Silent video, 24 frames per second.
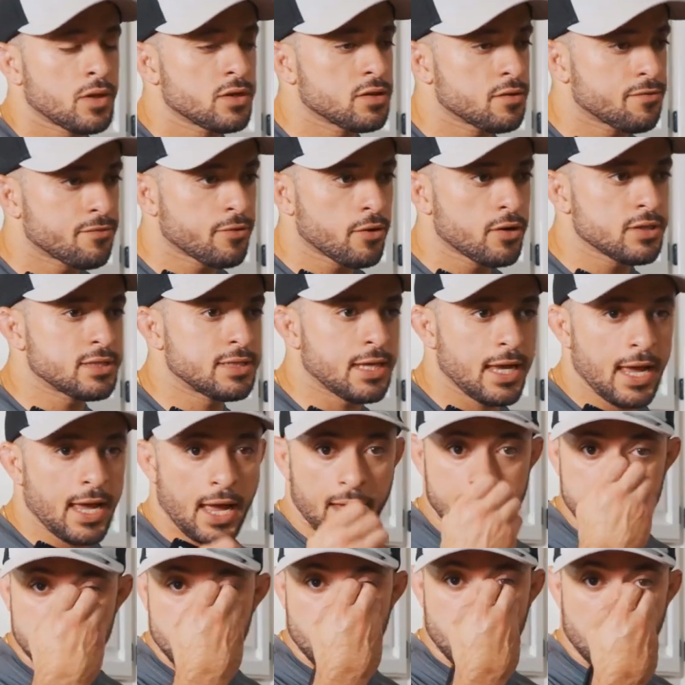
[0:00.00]
is the first day
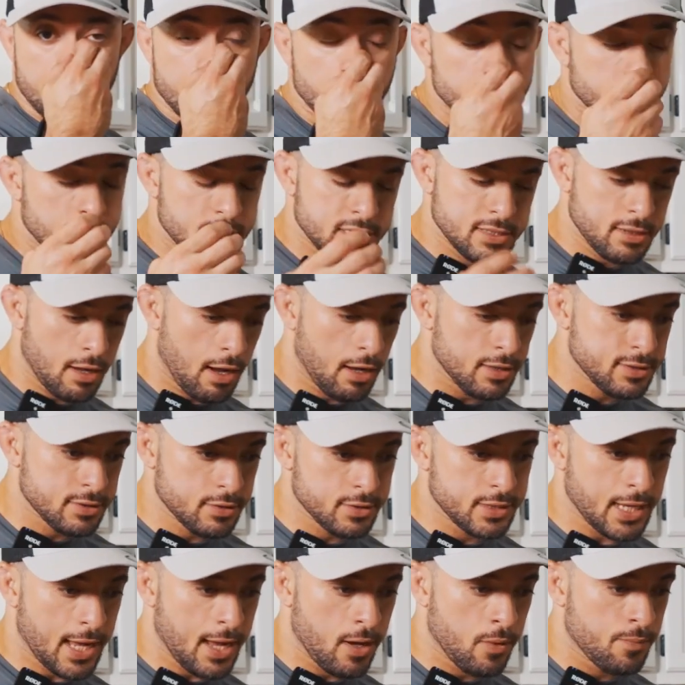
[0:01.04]
I sort of put the saucer
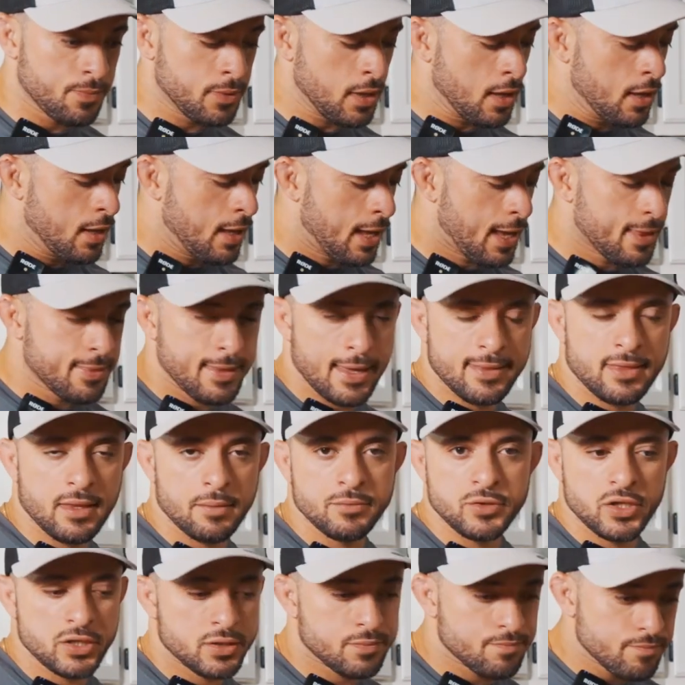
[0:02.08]
down and let them
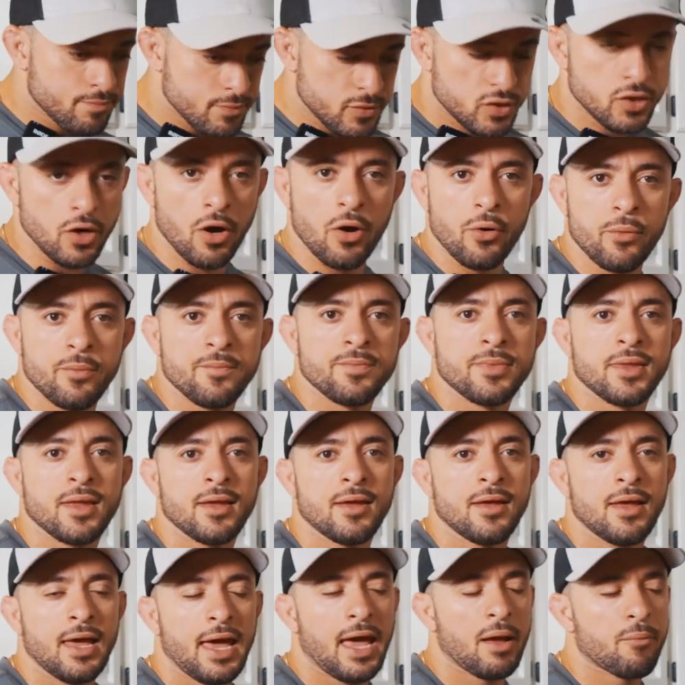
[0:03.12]
just go.
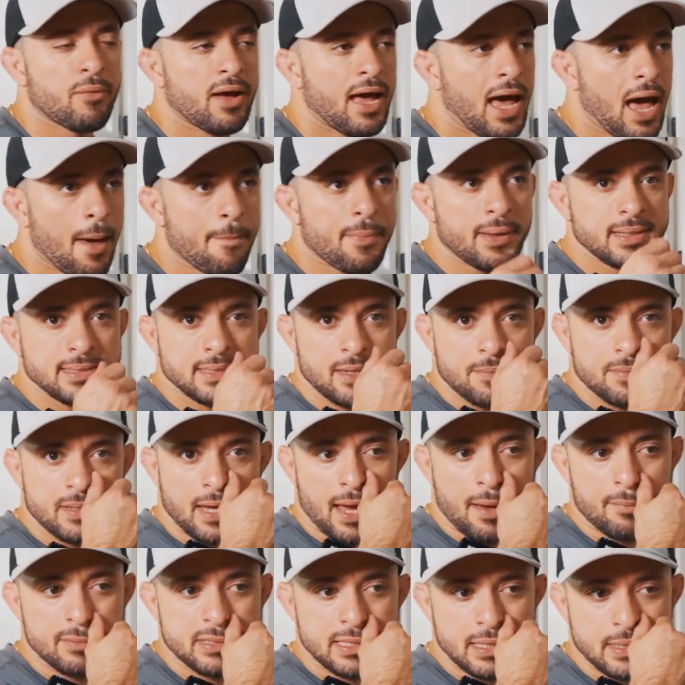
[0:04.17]
And what happens
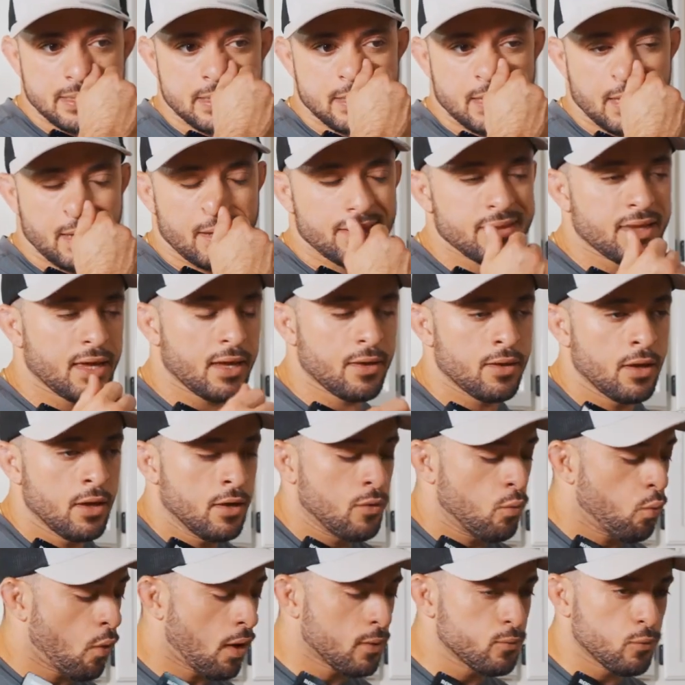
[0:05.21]
sometimes is that
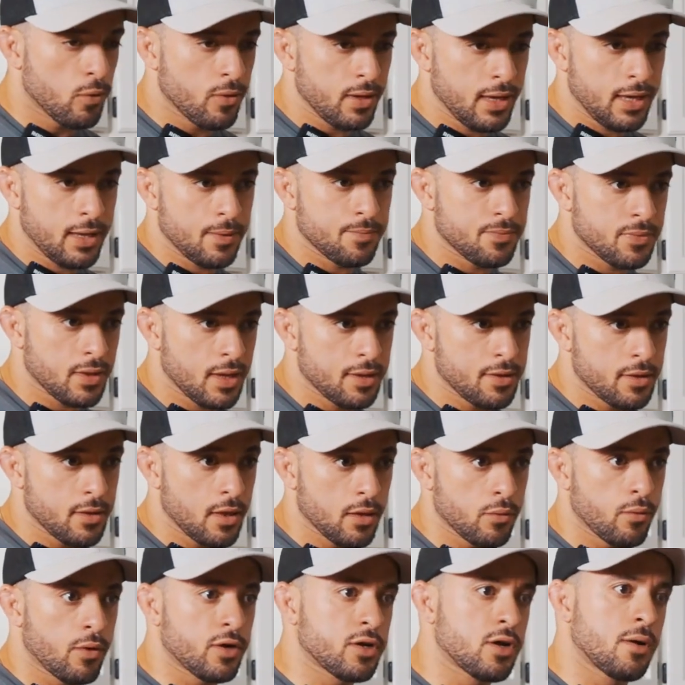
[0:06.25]
one will eat and
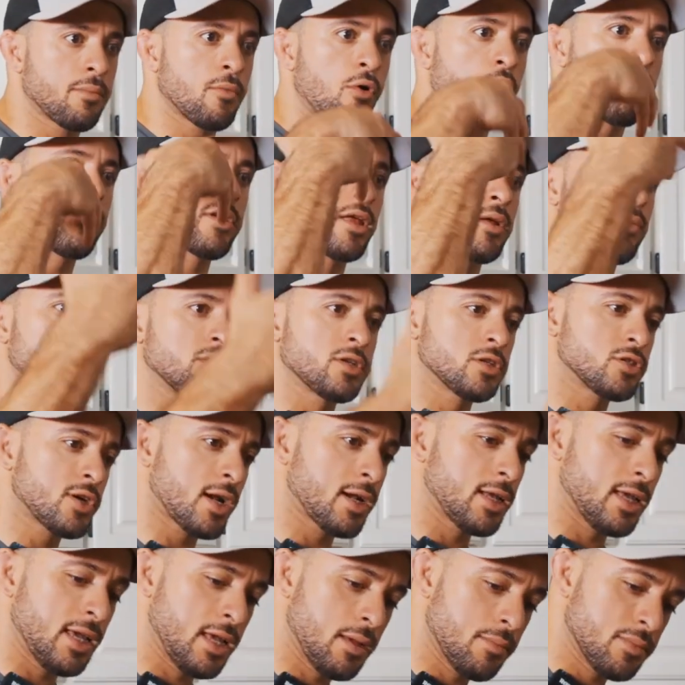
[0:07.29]
another one will come over the other one to try
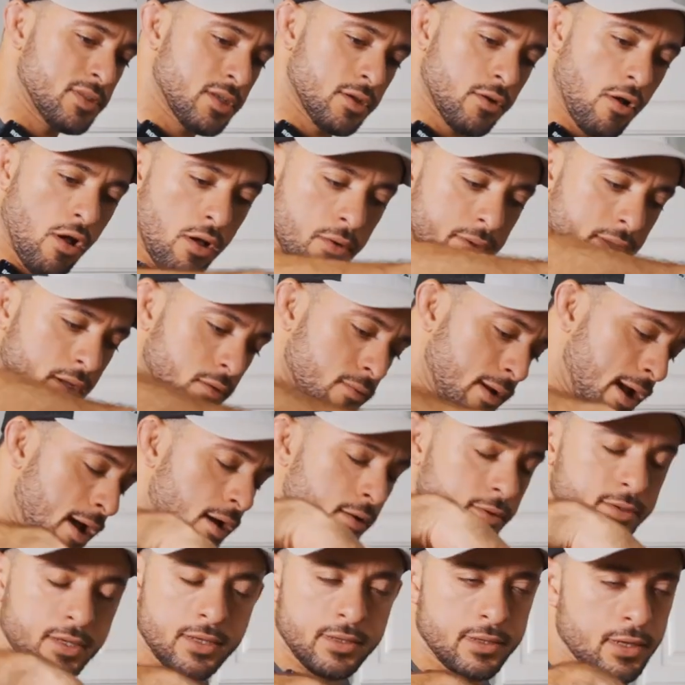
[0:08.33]
to eat because they're all year
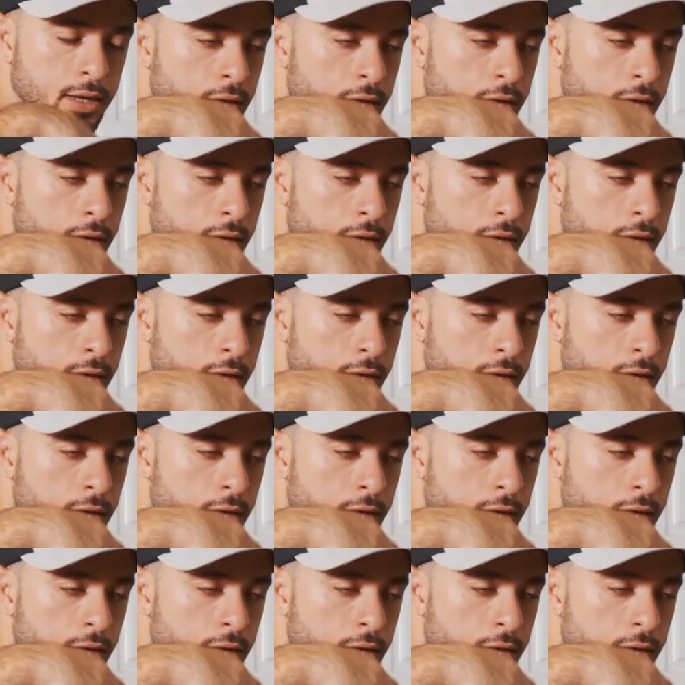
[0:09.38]
round and